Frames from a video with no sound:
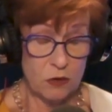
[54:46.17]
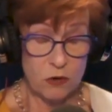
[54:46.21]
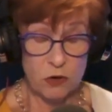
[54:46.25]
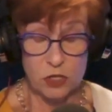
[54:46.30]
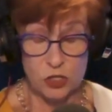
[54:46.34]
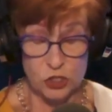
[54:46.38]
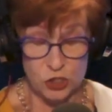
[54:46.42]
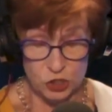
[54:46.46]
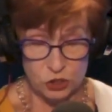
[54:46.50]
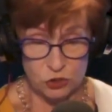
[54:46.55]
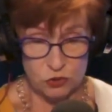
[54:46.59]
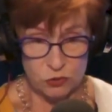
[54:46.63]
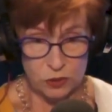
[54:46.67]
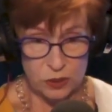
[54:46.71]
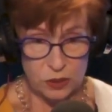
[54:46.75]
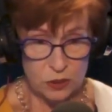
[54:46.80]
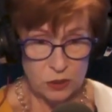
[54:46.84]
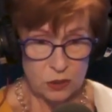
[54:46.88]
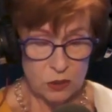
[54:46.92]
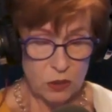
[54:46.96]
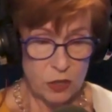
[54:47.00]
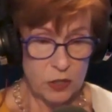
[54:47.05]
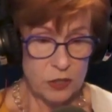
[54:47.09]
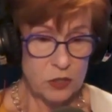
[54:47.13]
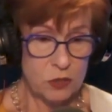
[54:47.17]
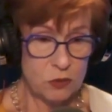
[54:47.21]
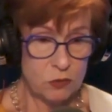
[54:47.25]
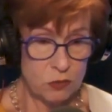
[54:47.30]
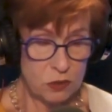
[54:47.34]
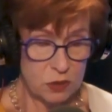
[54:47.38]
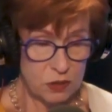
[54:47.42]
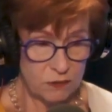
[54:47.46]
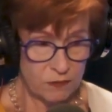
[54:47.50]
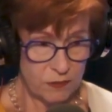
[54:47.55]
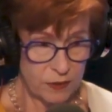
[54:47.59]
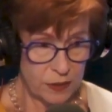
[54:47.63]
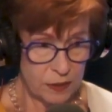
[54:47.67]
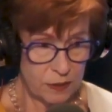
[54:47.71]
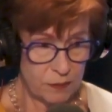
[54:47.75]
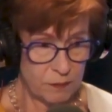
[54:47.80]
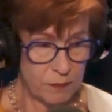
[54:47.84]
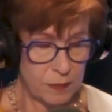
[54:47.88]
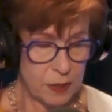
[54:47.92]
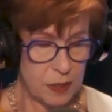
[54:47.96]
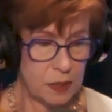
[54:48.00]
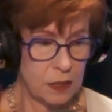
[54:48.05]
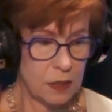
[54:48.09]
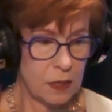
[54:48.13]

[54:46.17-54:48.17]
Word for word: on children, yeah. on youth development.